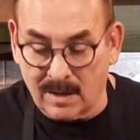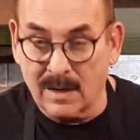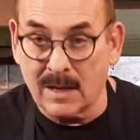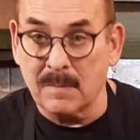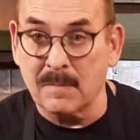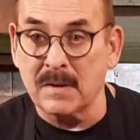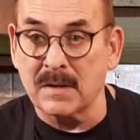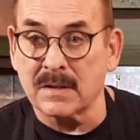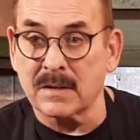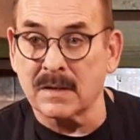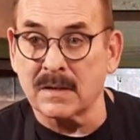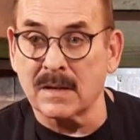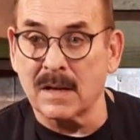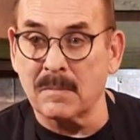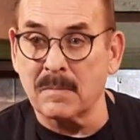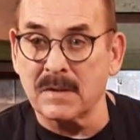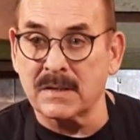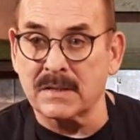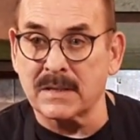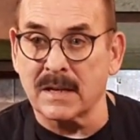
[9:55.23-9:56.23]

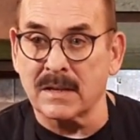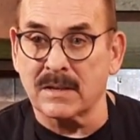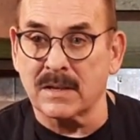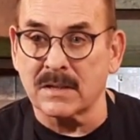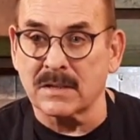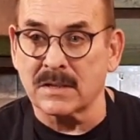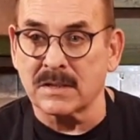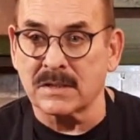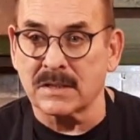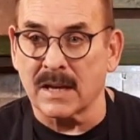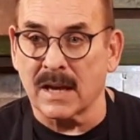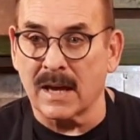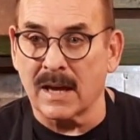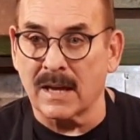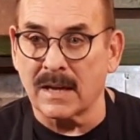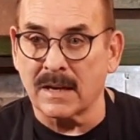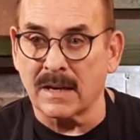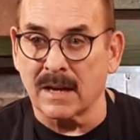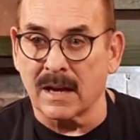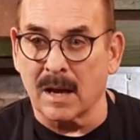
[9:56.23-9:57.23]
Let me set this
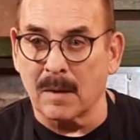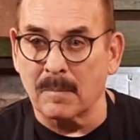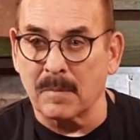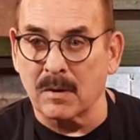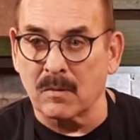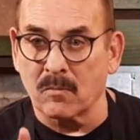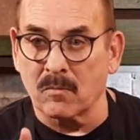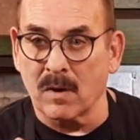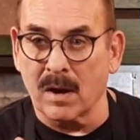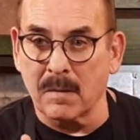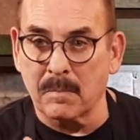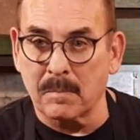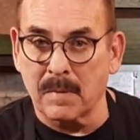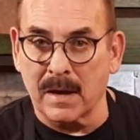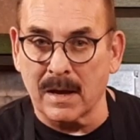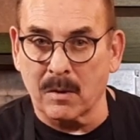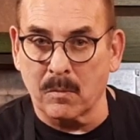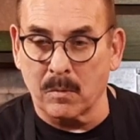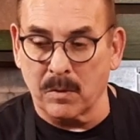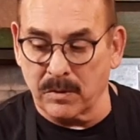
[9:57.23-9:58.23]
aside, and I'll be right
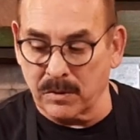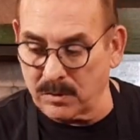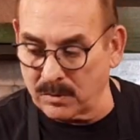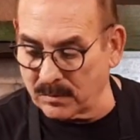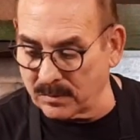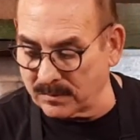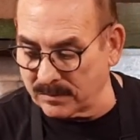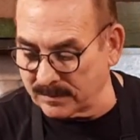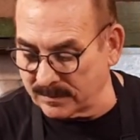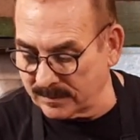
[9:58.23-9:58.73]
back with you.